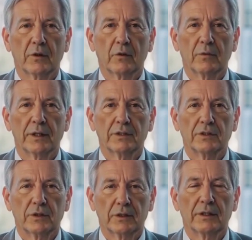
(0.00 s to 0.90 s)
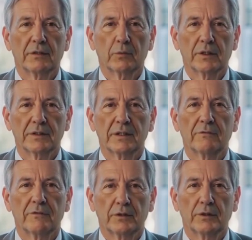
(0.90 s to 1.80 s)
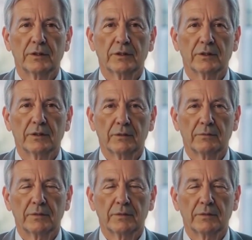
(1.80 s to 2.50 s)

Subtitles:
already struggling with its infrastructure.